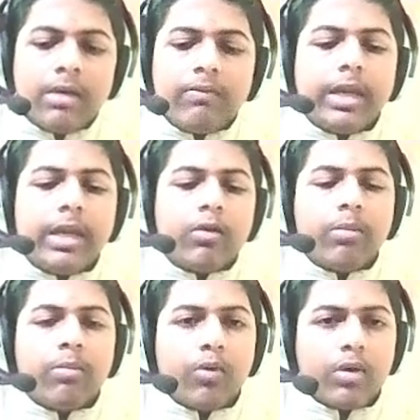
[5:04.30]
We need to
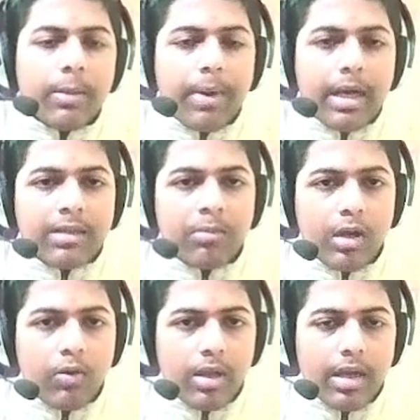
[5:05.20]
import the path
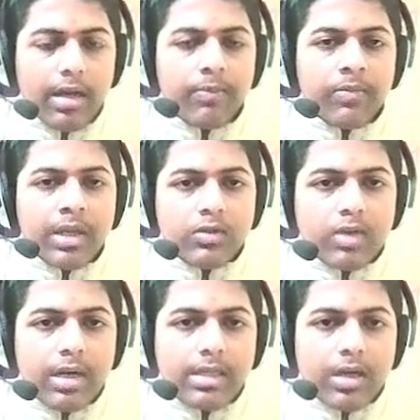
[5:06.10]
module here.
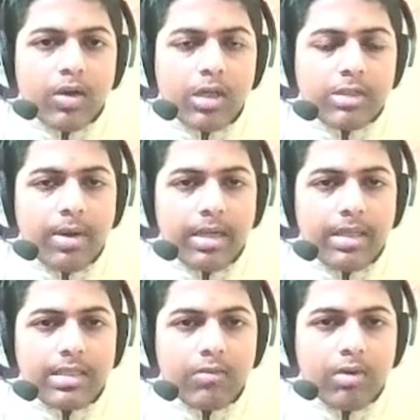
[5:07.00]
So let's say const path
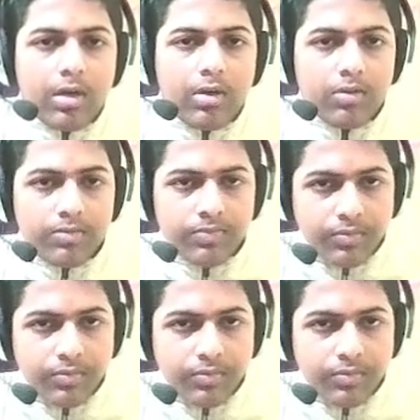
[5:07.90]
is equal to